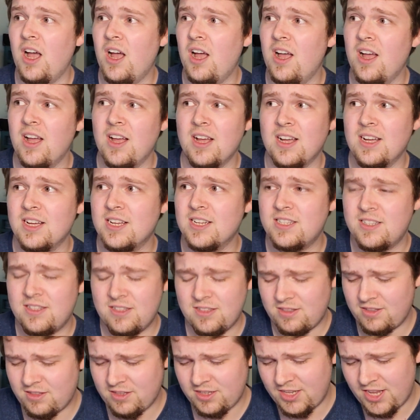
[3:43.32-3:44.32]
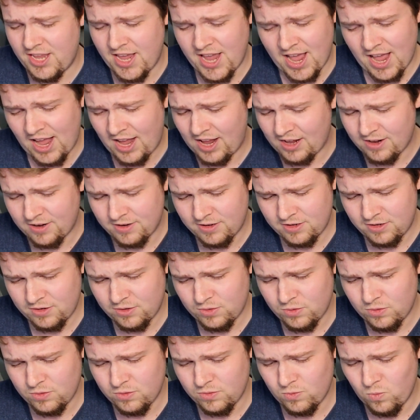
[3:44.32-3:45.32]
Uh, yeah.
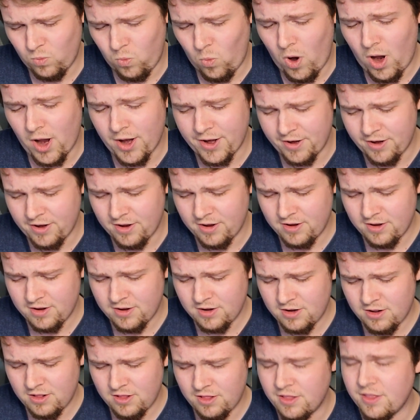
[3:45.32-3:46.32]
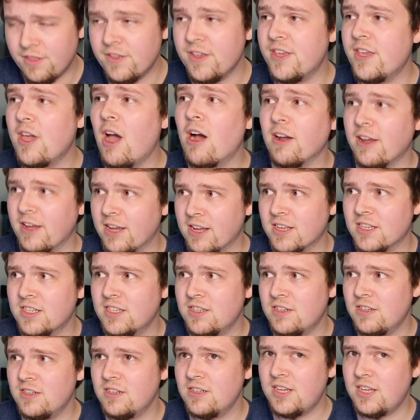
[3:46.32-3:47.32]
One. The youngest,